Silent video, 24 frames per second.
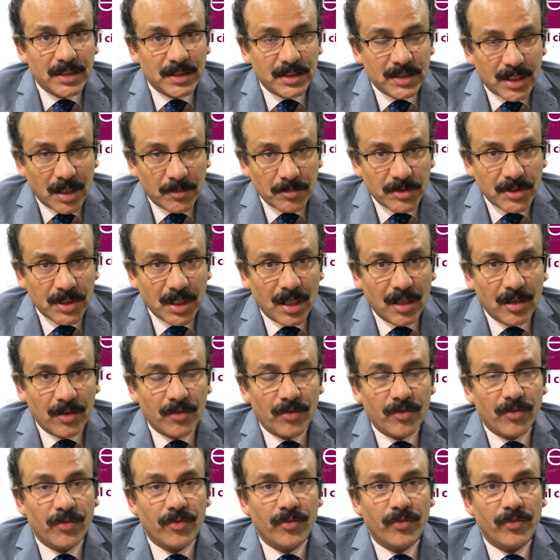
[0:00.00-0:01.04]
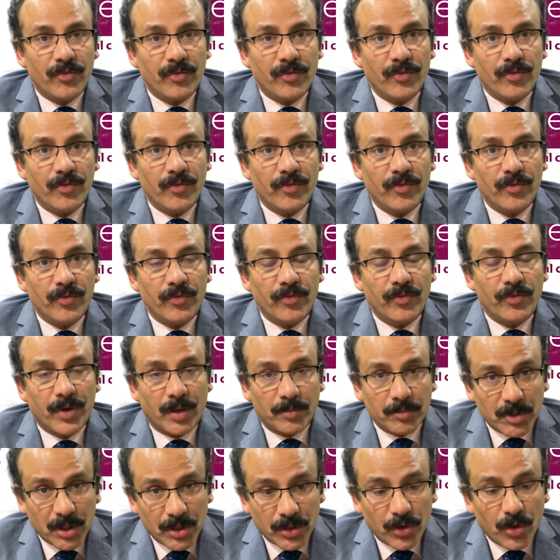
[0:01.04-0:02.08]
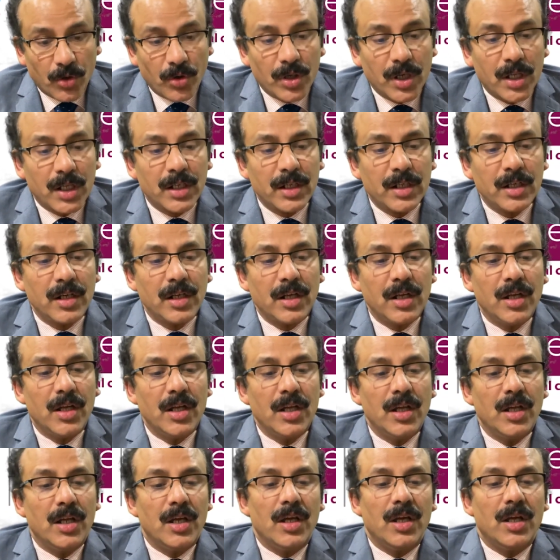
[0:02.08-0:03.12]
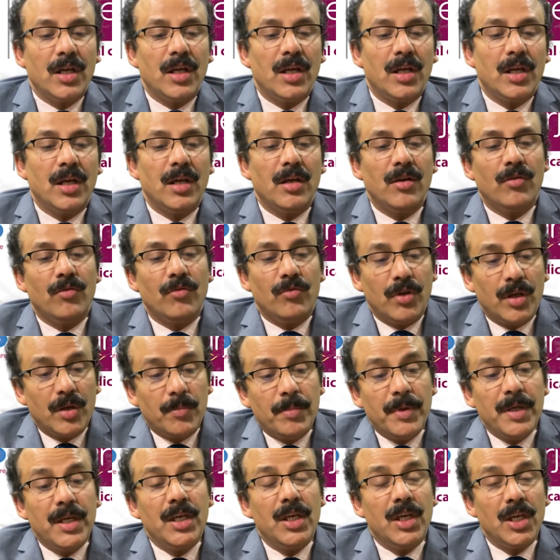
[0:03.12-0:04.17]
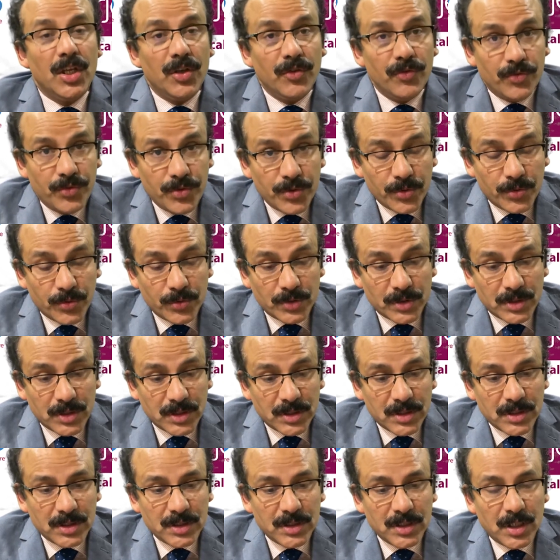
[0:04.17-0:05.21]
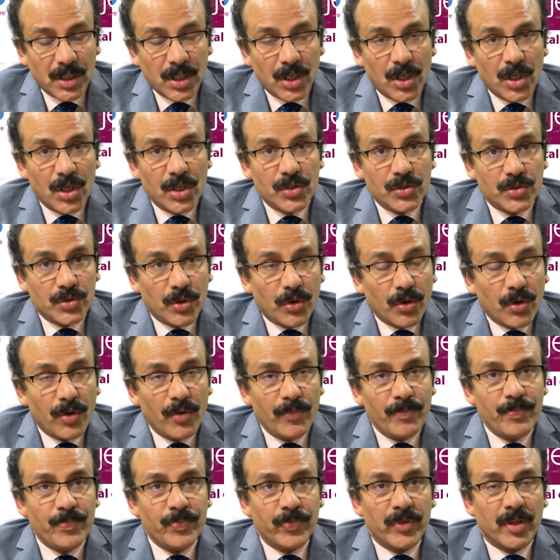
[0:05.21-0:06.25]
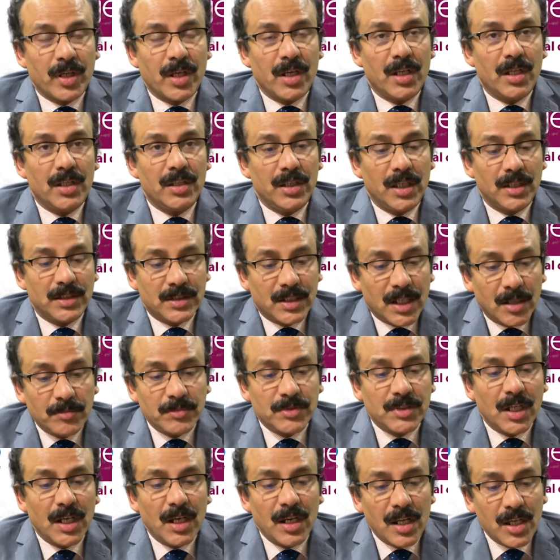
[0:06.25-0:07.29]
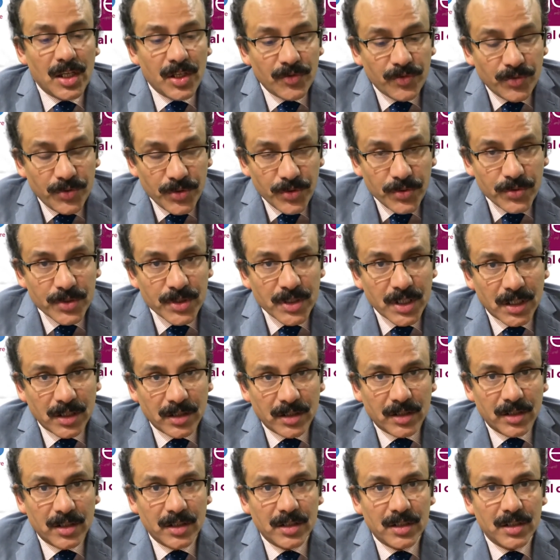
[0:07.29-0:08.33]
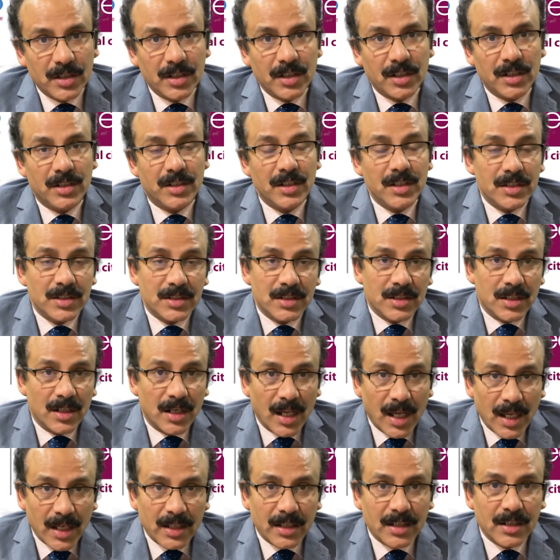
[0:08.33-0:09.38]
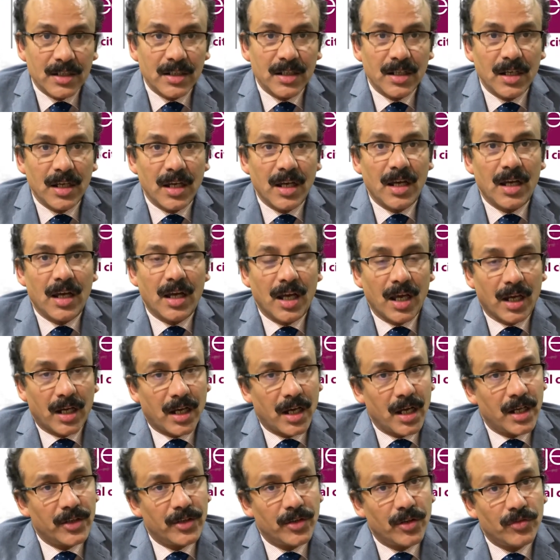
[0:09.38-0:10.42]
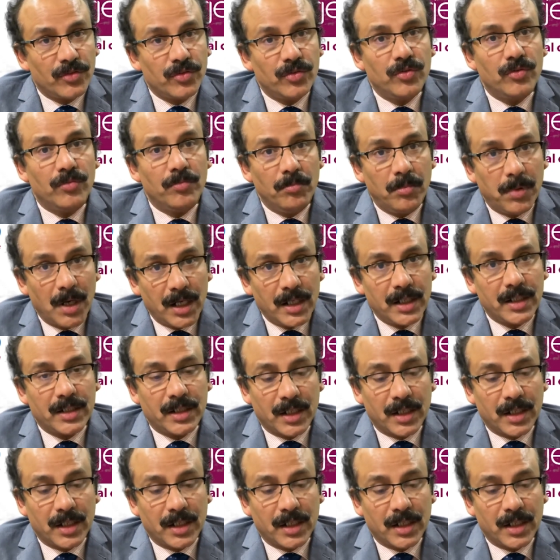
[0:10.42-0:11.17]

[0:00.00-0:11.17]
stem cell from the donor will be infused. So the stem cell infusion, it is like a kind of blood